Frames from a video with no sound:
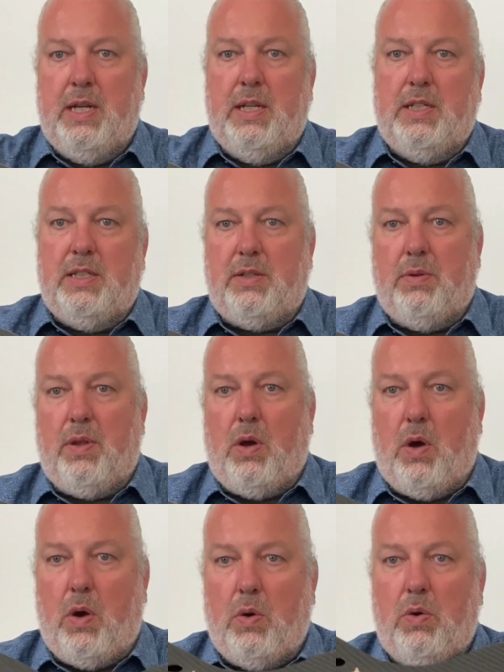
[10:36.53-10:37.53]
So the
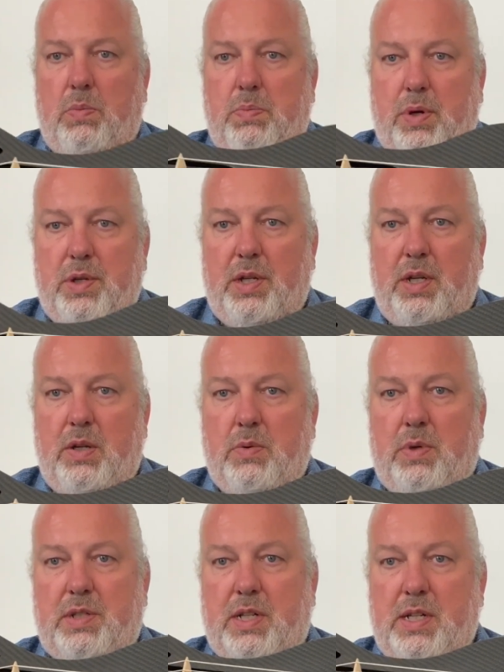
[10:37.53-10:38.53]
whole body
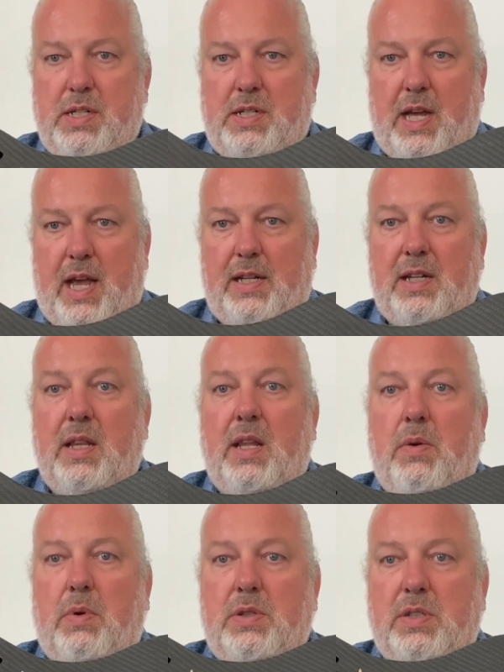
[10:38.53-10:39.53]
was intact and
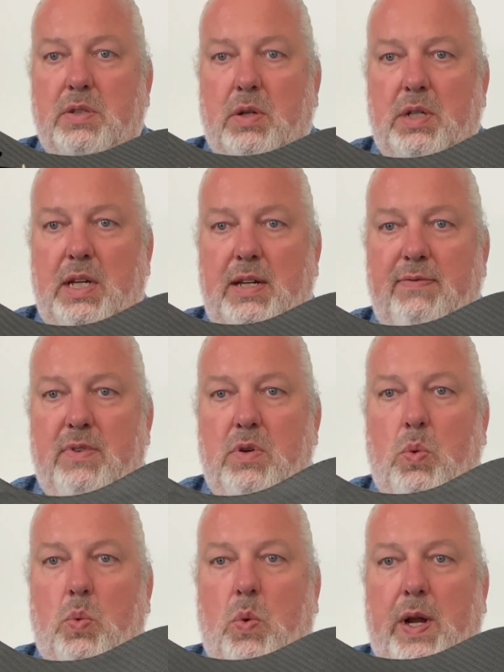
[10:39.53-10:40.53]
there was not even
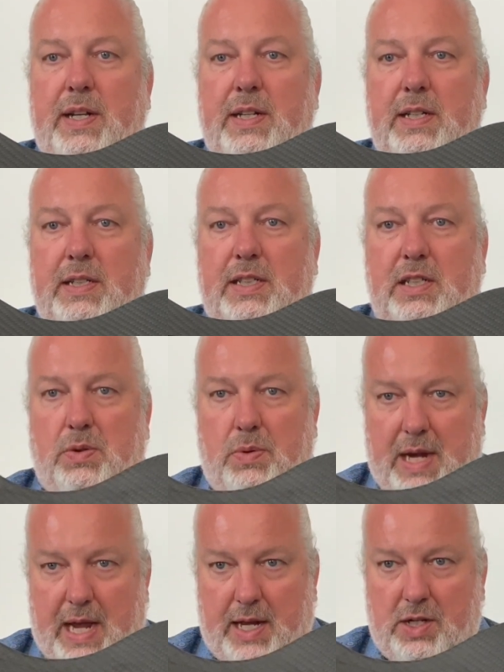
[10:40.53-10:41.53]
one
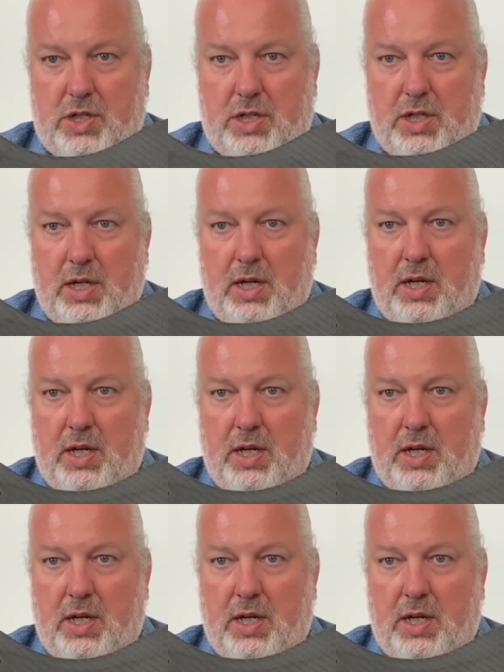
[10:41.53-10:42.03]
scratch.